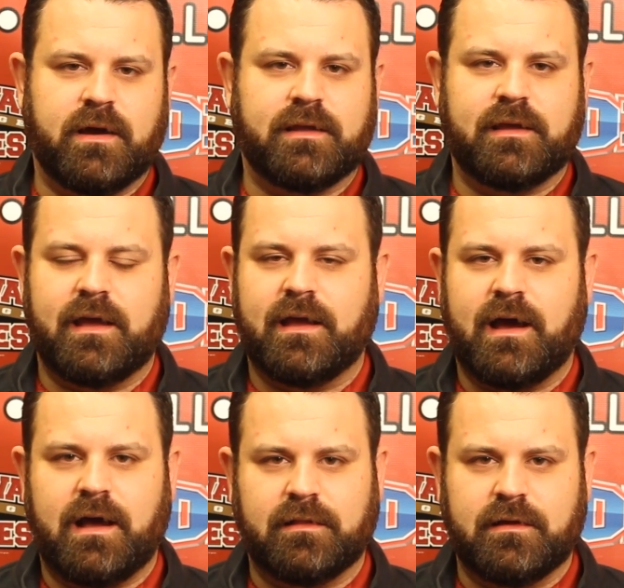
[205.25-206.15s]
Mikey
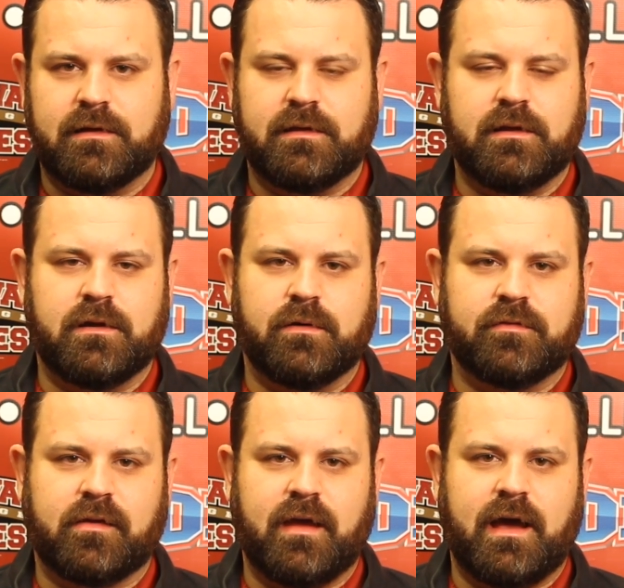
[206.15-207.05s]
Ayala,
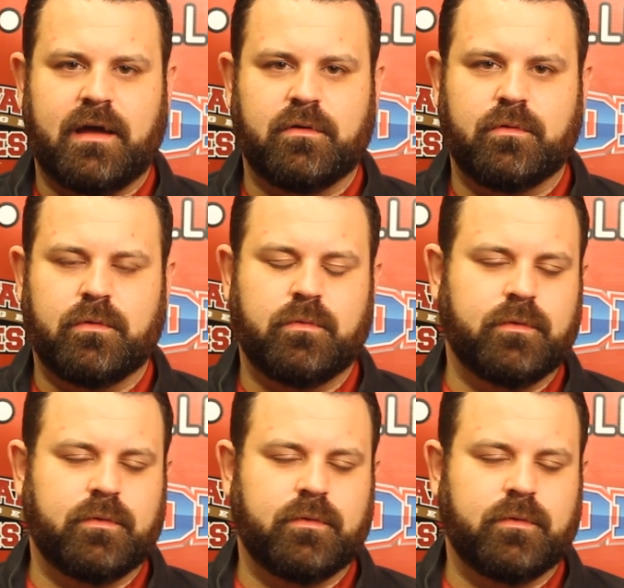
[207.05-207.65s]
is a guy who